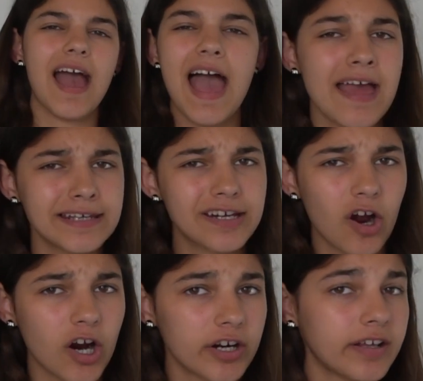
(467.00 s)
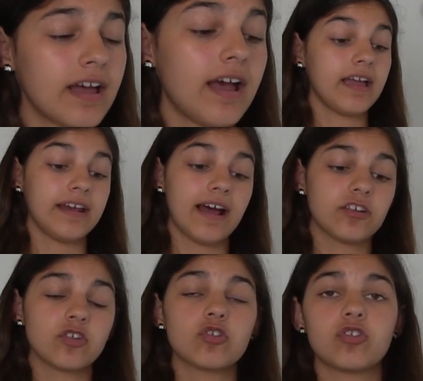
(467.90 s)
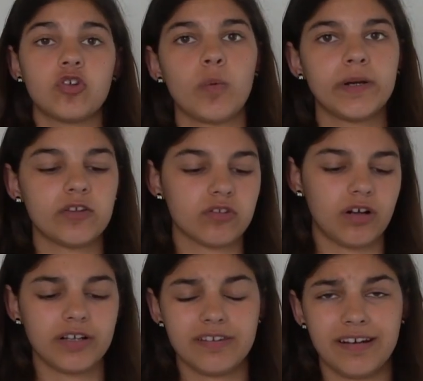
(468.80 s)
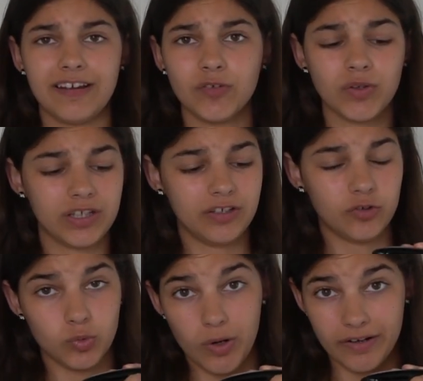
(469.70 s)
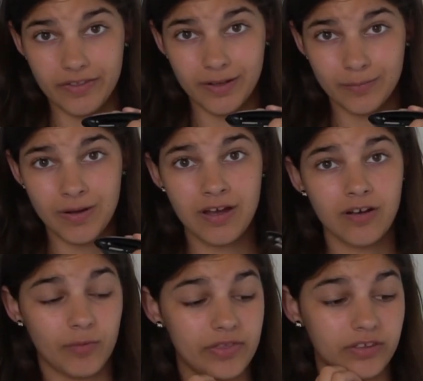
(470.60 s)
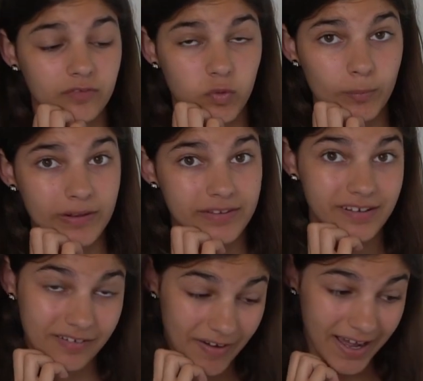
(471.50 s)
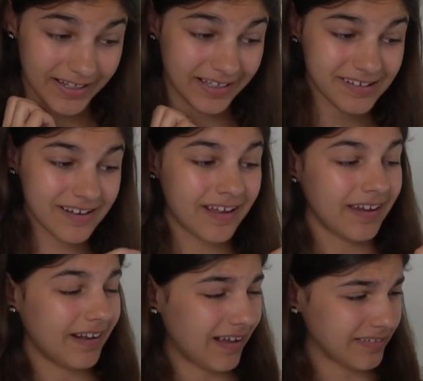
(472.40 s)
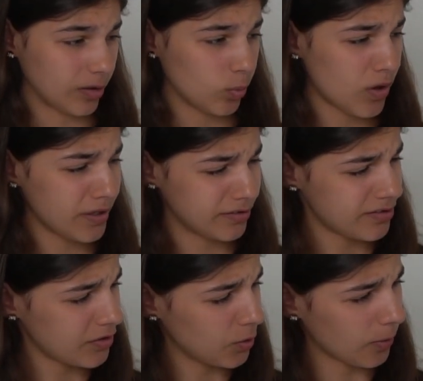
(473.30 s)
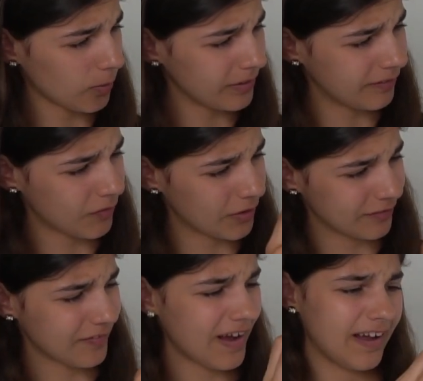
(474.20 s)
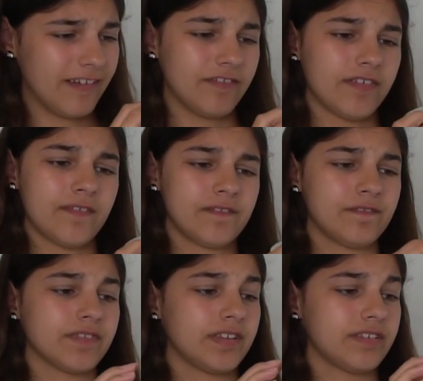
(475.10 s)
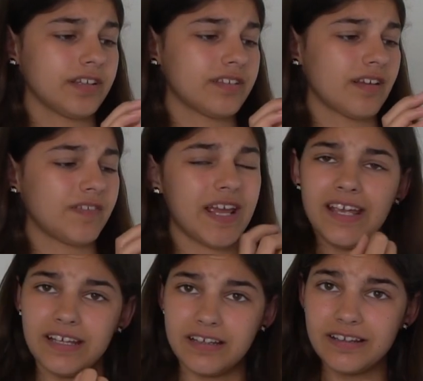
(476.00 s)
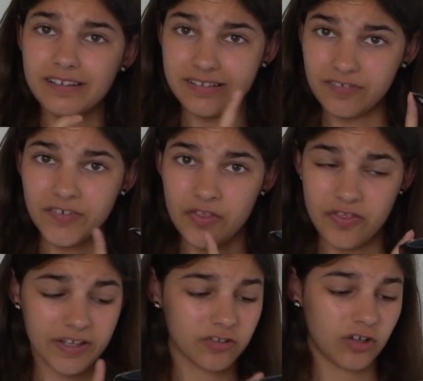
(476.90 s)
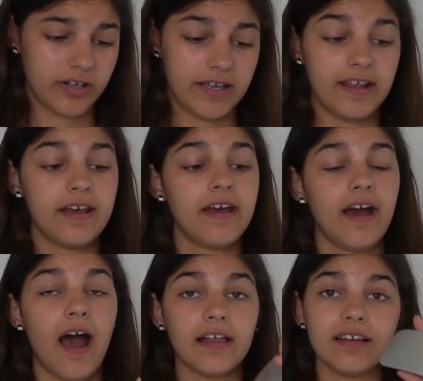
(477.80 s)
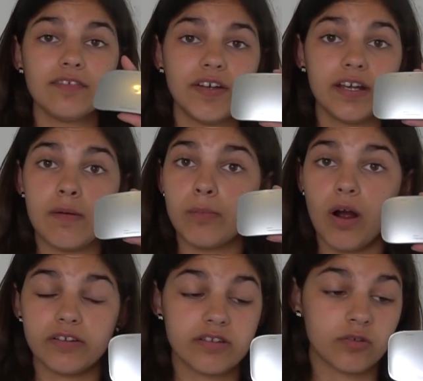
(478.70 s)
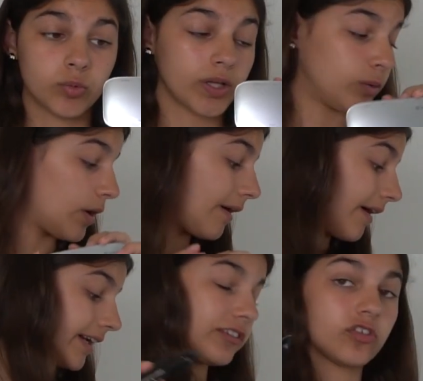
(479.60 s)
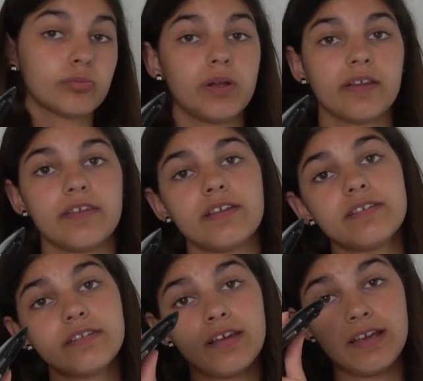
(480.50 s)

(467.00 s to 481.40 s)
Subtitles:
any card. It has so many slots, and I've only used one of them within the 4 months that I've had it. It has like 1, 2, 3, 4, 5, 6, 7, 8 different things on it. I love it, it processes really well, and I just plug this